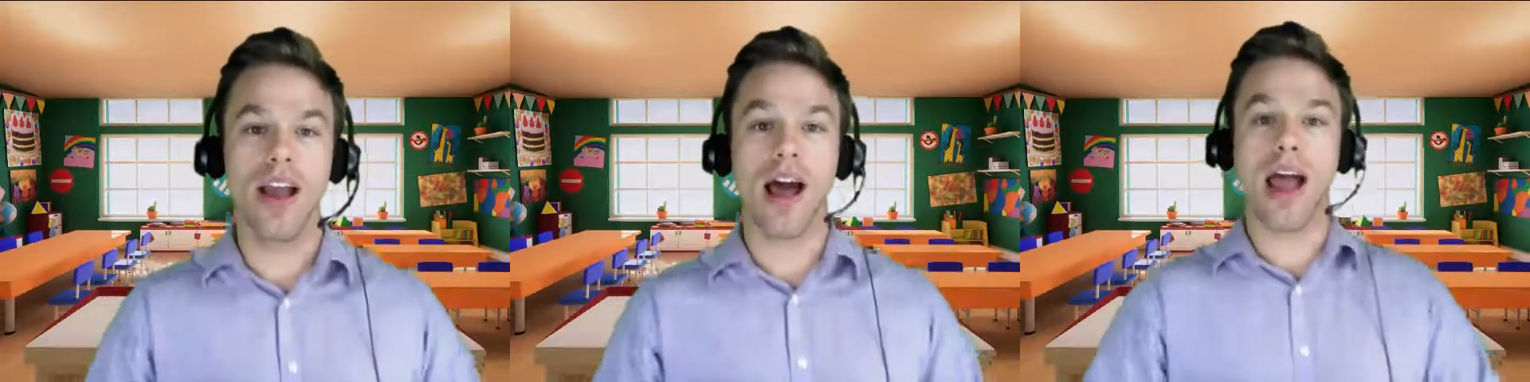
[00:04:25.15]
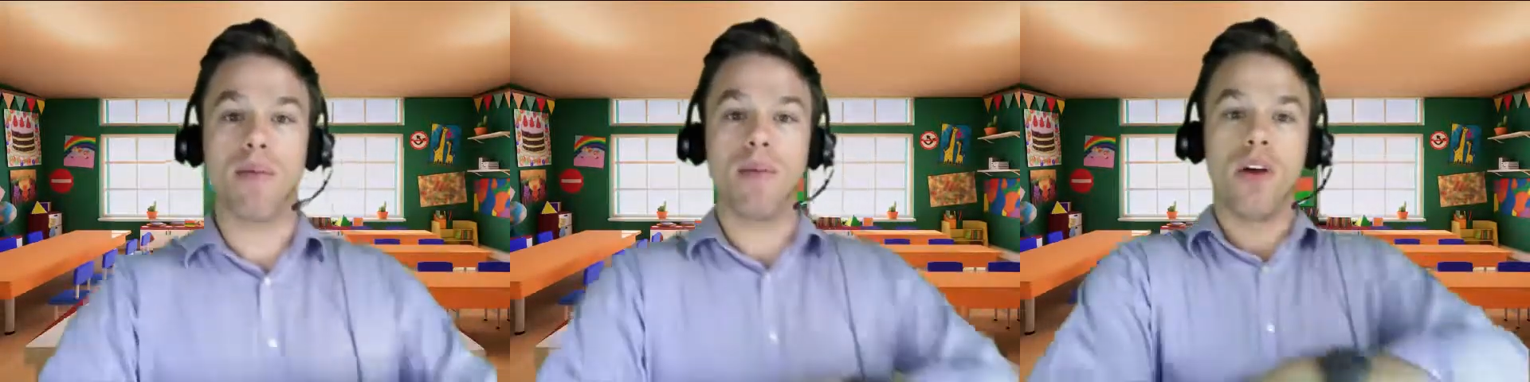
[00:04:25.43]

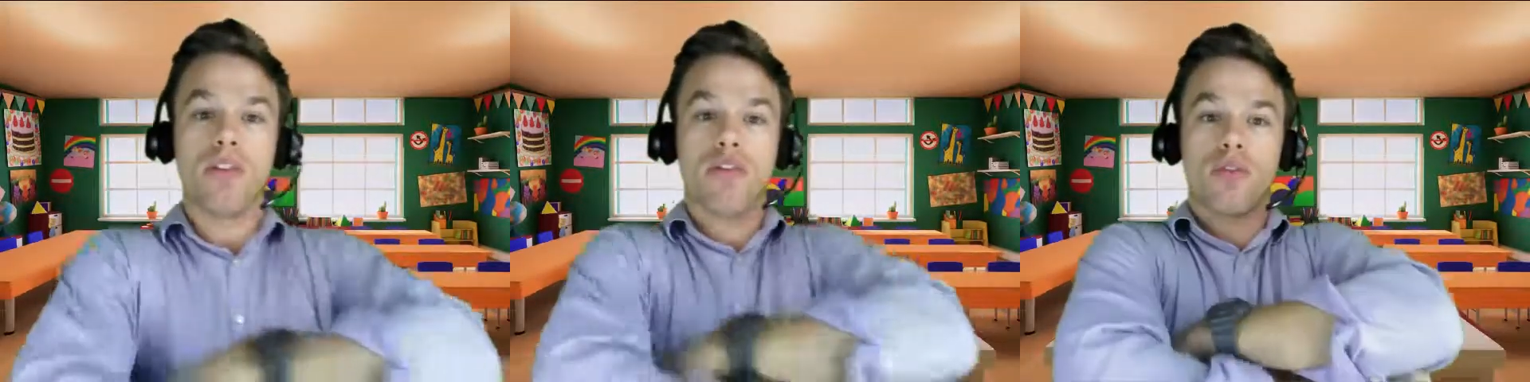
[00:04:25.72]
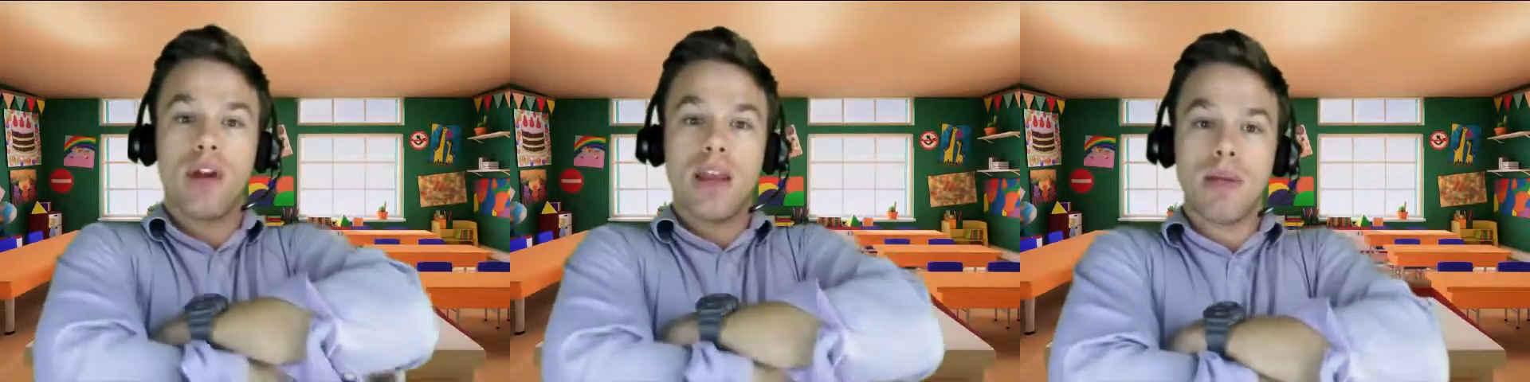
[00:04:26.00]
I'm
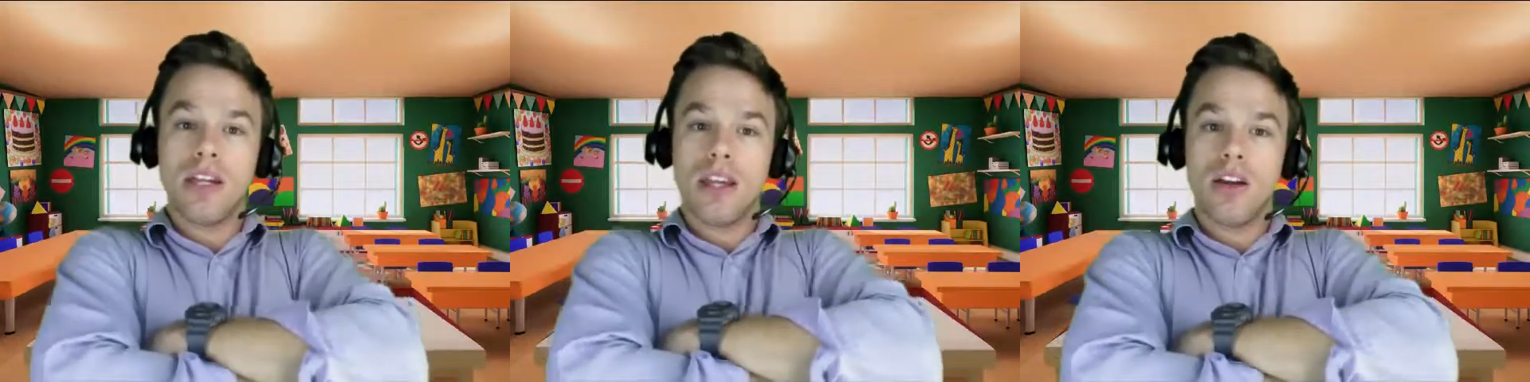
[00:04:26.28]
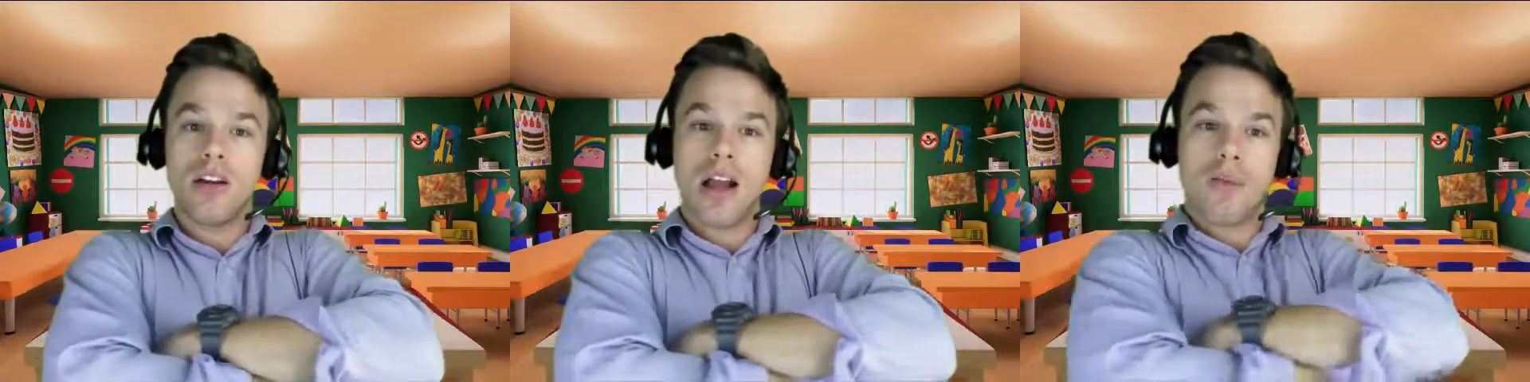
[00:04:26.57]
framing
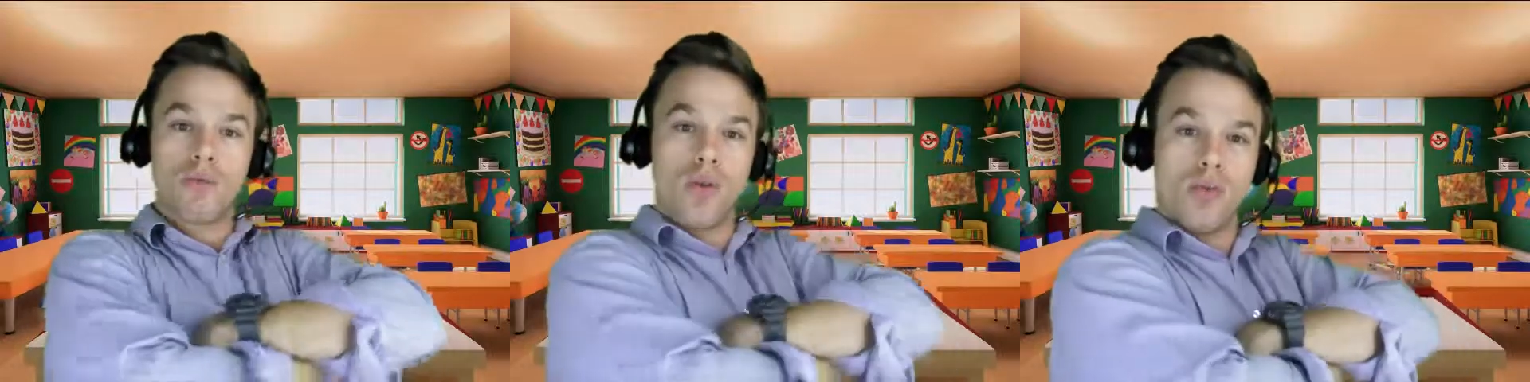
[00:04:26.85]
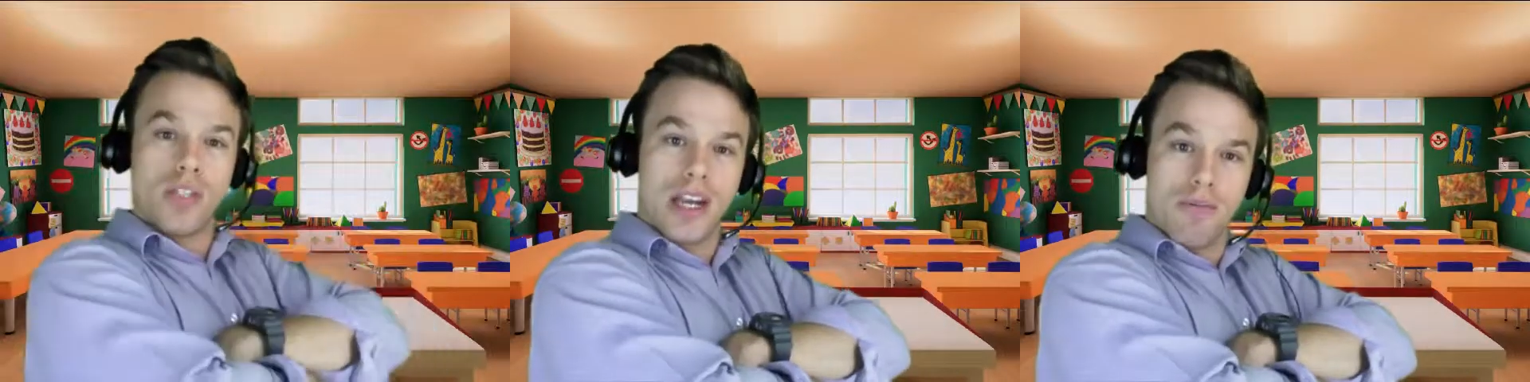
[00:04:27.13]
here. I'm
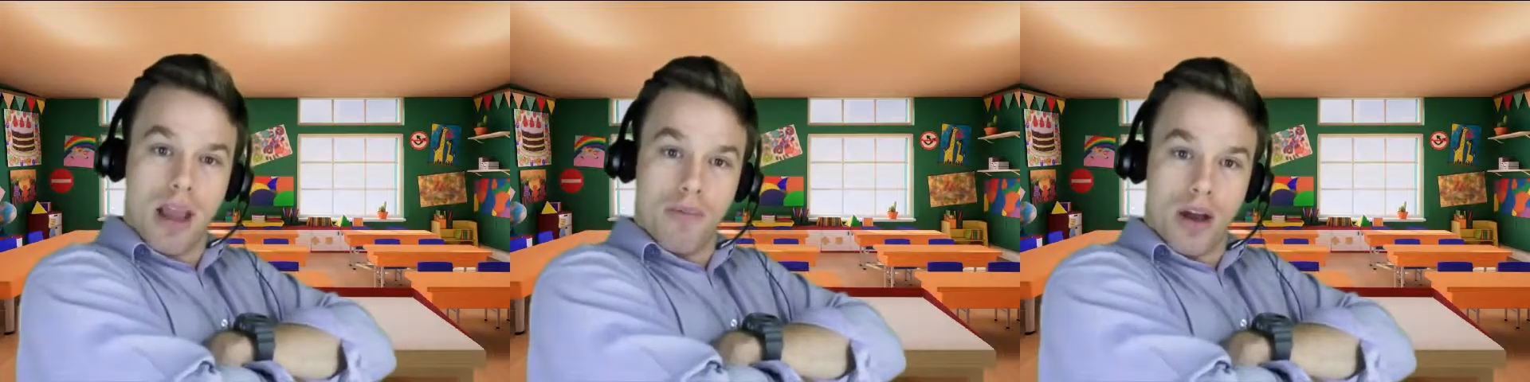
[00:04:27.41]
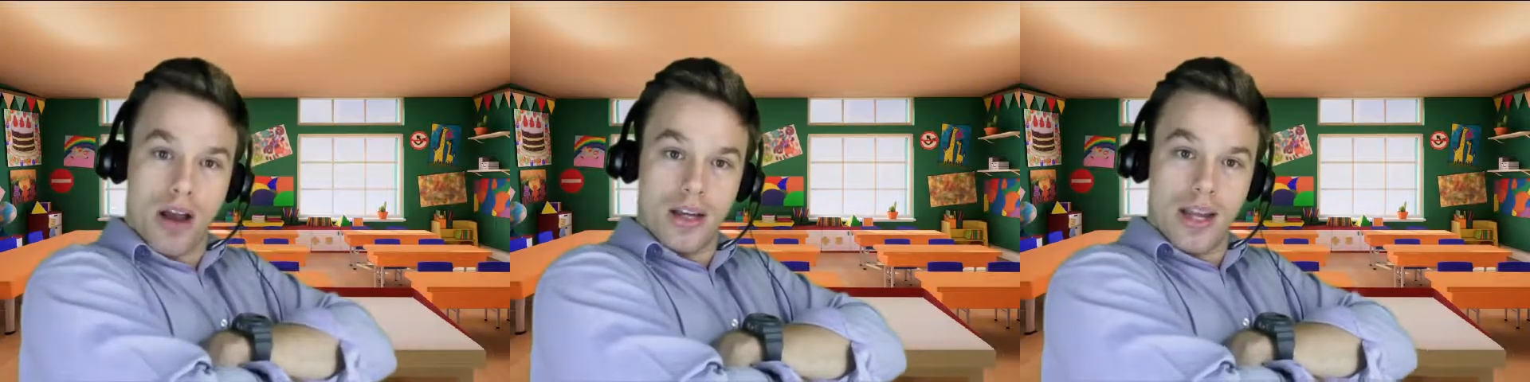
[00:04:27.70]
rotating my
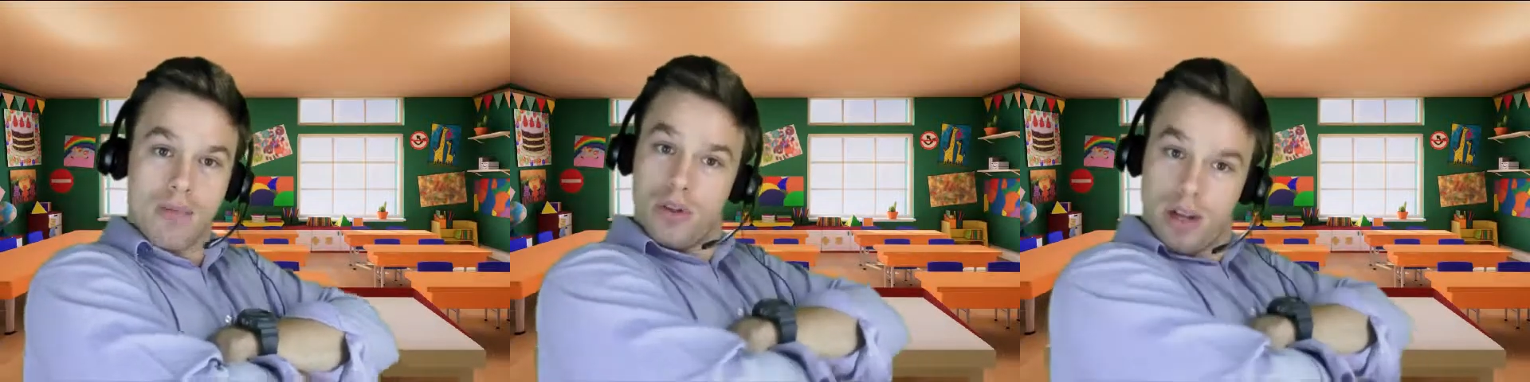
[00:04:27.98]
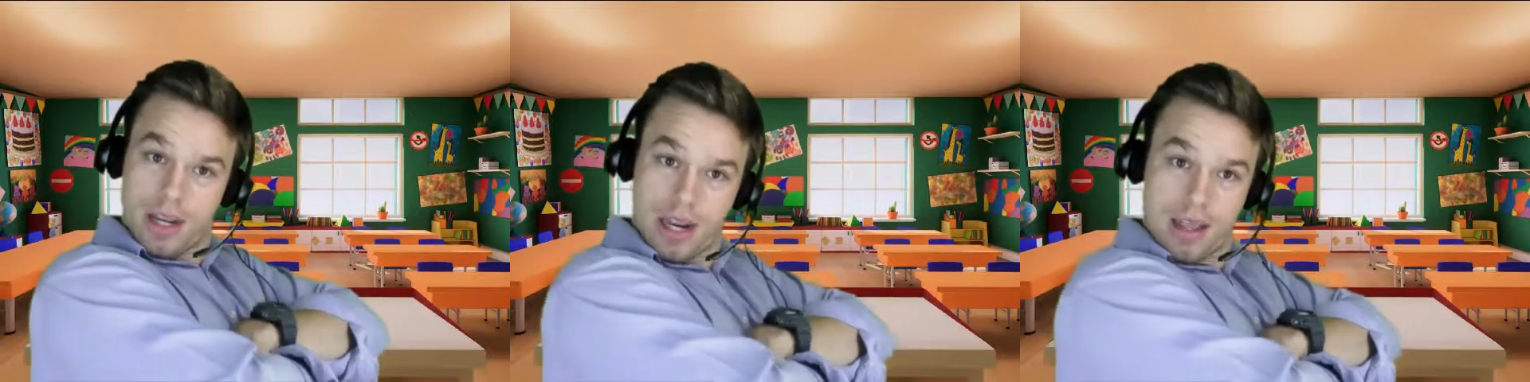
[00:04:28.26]
body. I'm
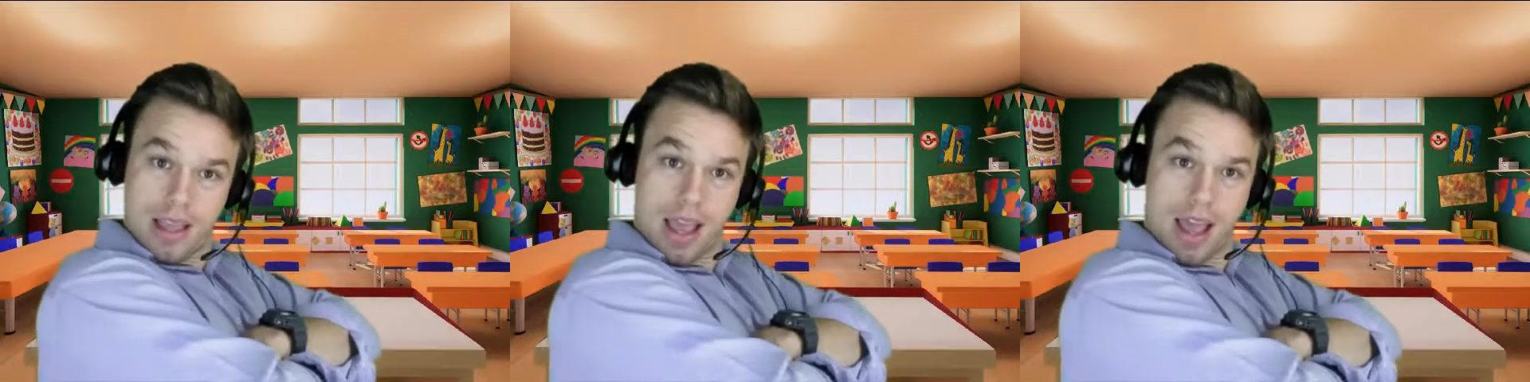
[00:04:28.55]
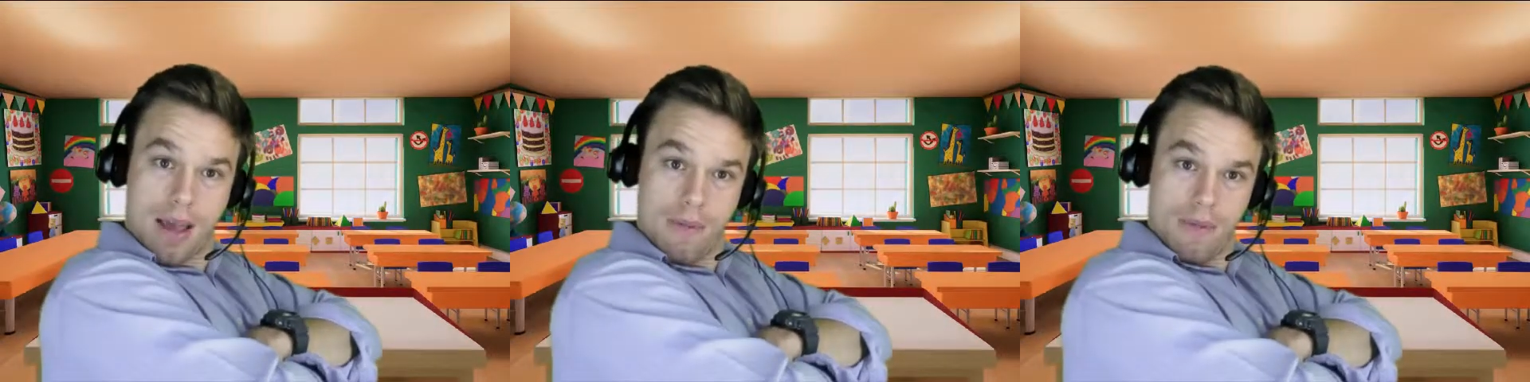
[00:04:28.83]
looking at
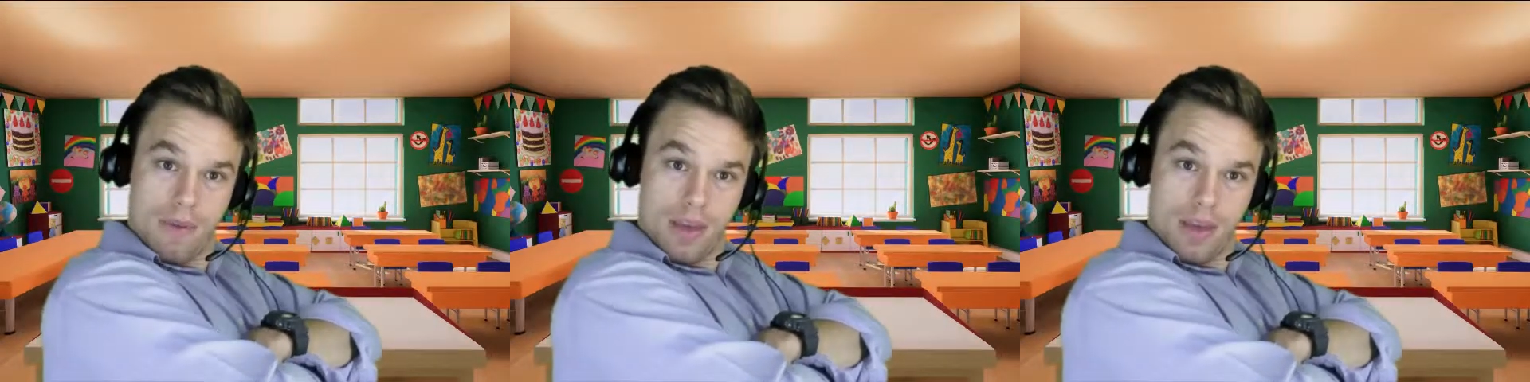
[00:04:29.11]
them.